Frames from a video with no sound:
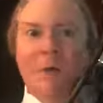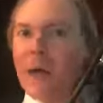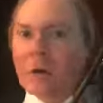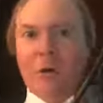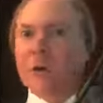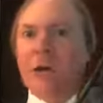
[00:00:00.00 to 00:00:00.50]

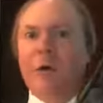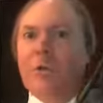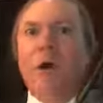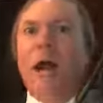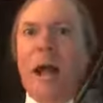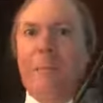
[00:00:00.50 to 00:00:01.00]
That could
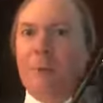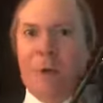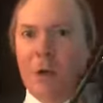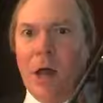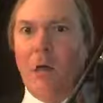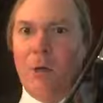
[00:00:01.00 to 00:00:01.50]
never
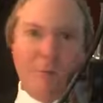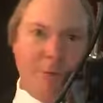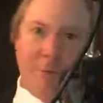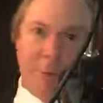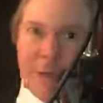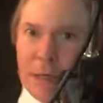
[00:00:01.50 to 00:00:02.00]
happen. No,
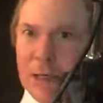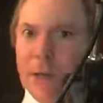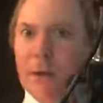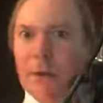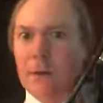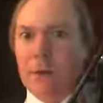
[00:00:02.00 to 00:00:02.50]
even if it
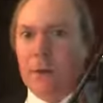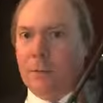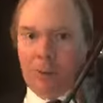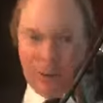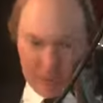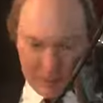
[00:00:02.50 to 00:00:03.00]
did. I
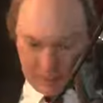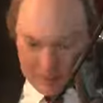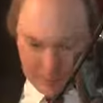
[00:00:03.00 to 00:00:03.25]
mean, I